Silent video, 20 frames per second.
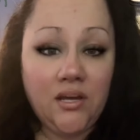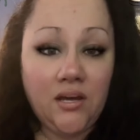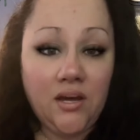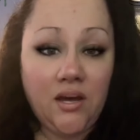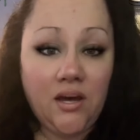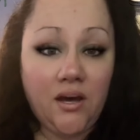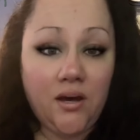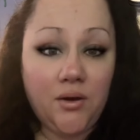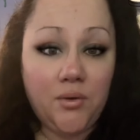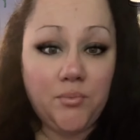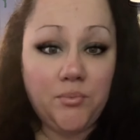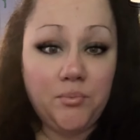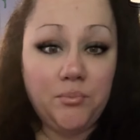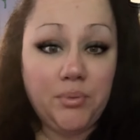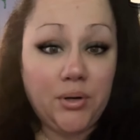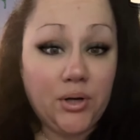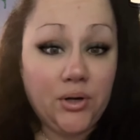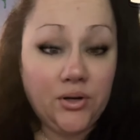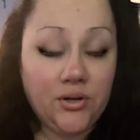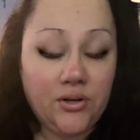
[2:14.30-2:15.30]

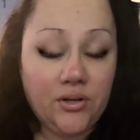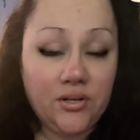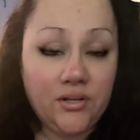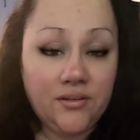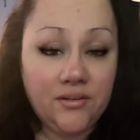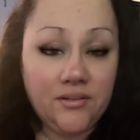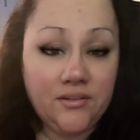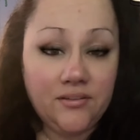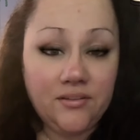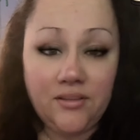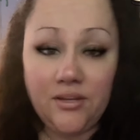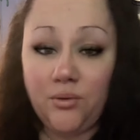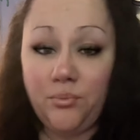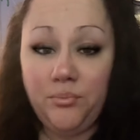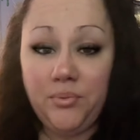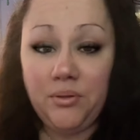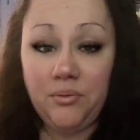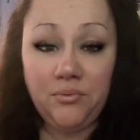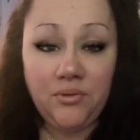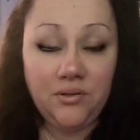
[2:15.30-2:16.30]
burn. They'll
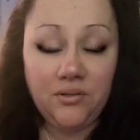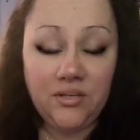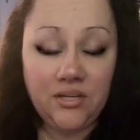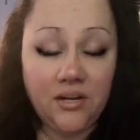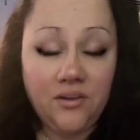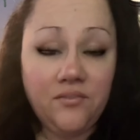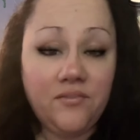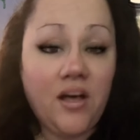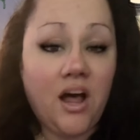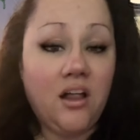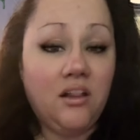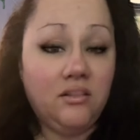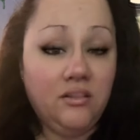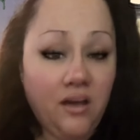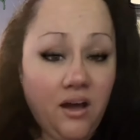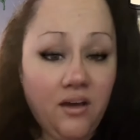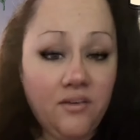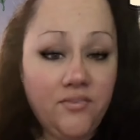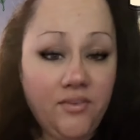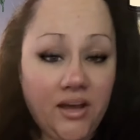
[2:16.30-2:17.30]
be done a
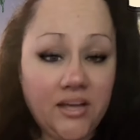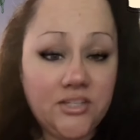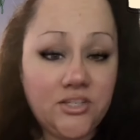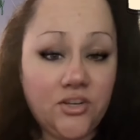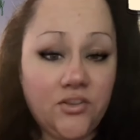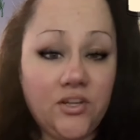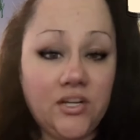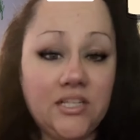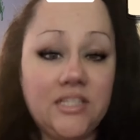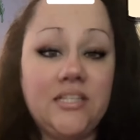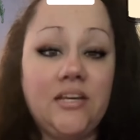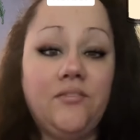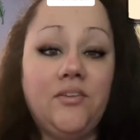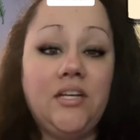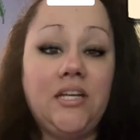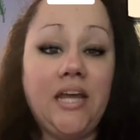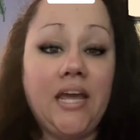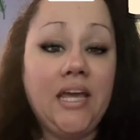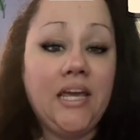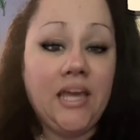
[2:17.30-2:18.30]
lot faster than a
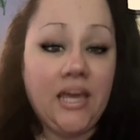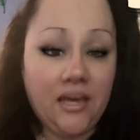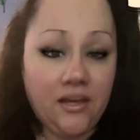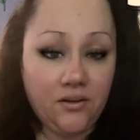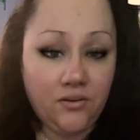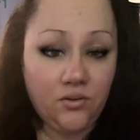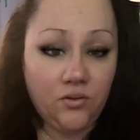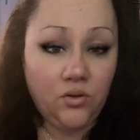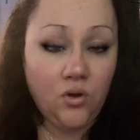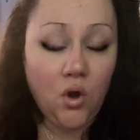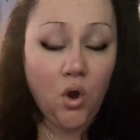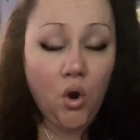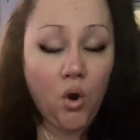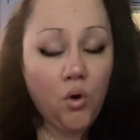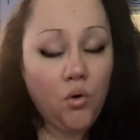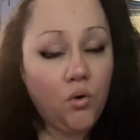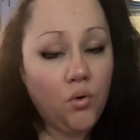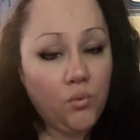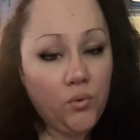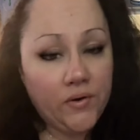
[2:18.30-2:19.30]
7-day candle
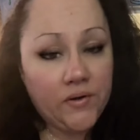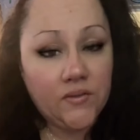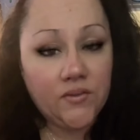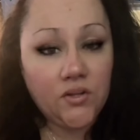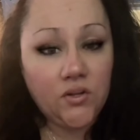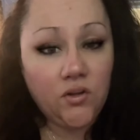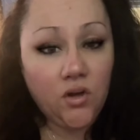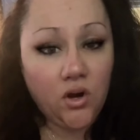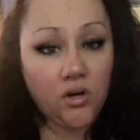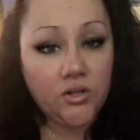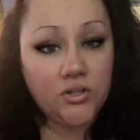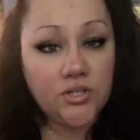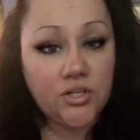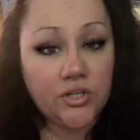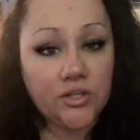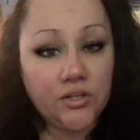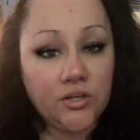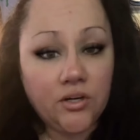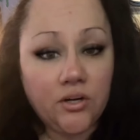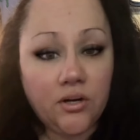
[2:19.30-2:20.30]
or one of the
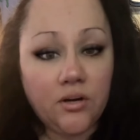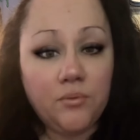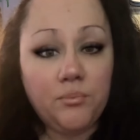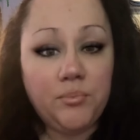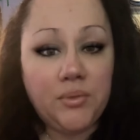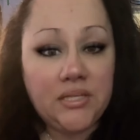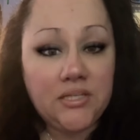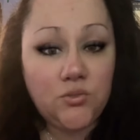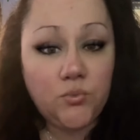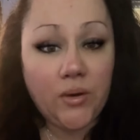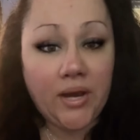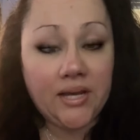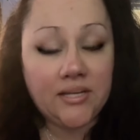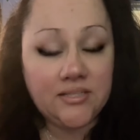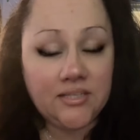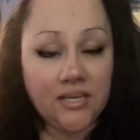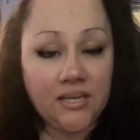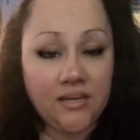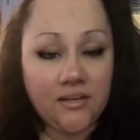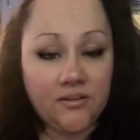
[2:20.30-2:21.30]
larger
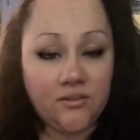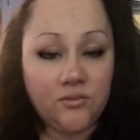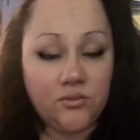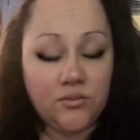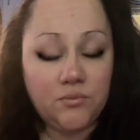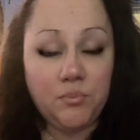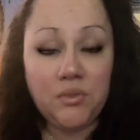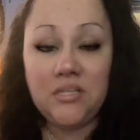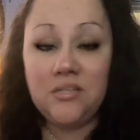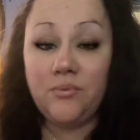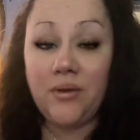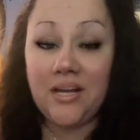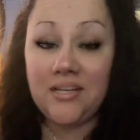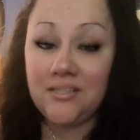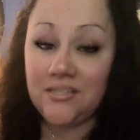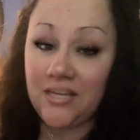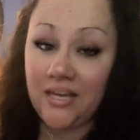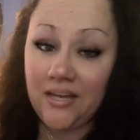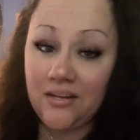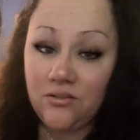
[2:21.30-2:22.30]
beeswax candles. Beeswax
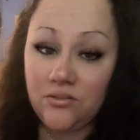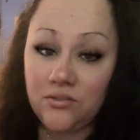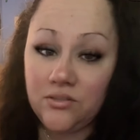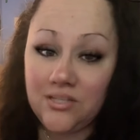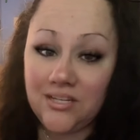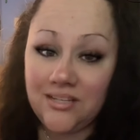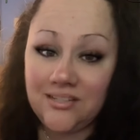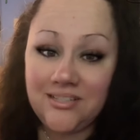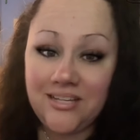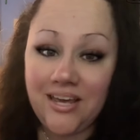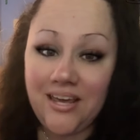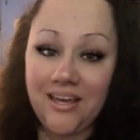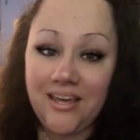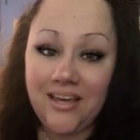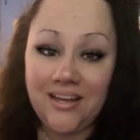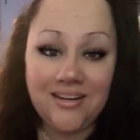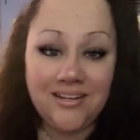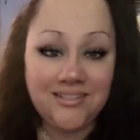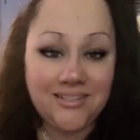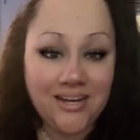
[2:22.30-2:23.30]
candles can take
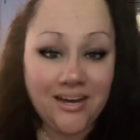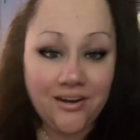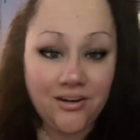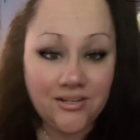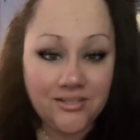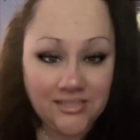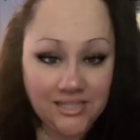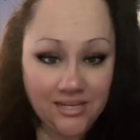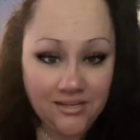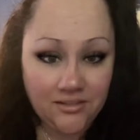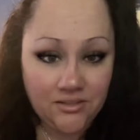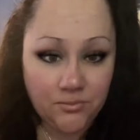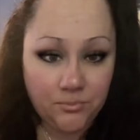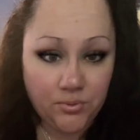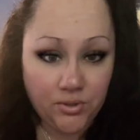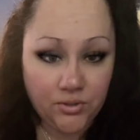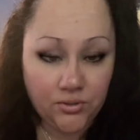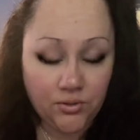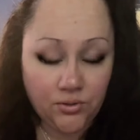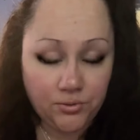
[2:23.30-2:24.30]
an entire day to
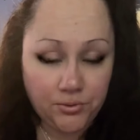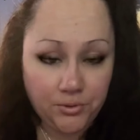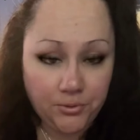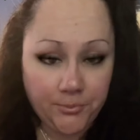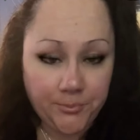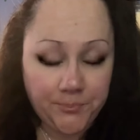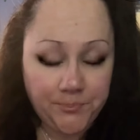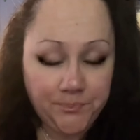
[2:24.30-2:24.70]
burn through.